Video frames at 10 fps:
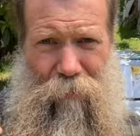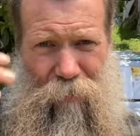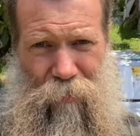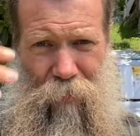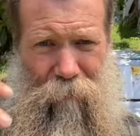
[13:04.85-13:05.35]

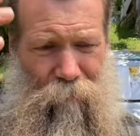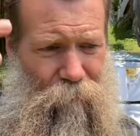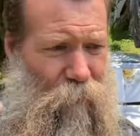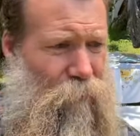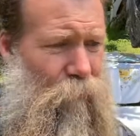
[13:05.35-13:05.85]
this side of the
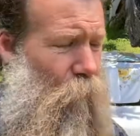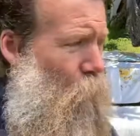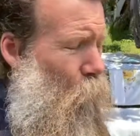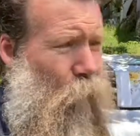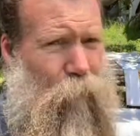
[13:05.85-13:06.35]
face. So
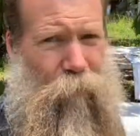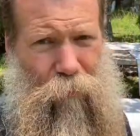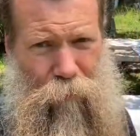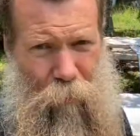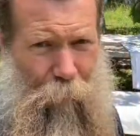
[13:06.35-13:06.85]
we could
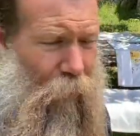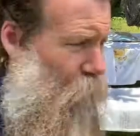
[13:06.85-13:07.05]
use our black